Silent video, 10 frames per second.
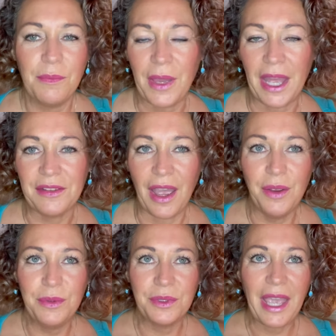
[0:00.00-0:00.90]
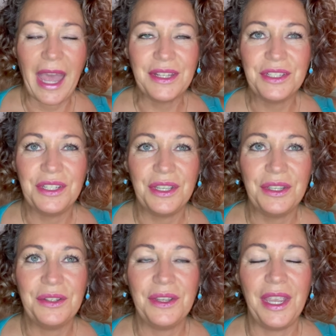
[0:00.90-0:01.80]
And I will catch
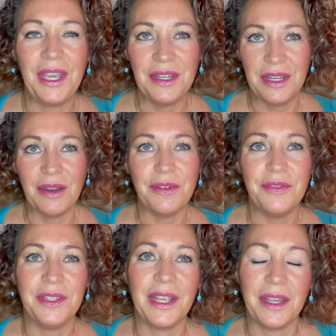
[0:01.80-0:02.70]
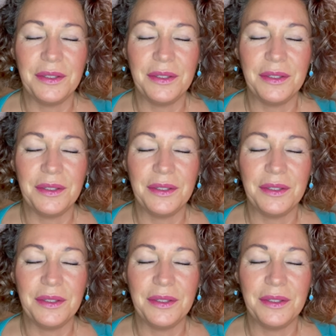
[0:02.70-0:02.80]
you in another video.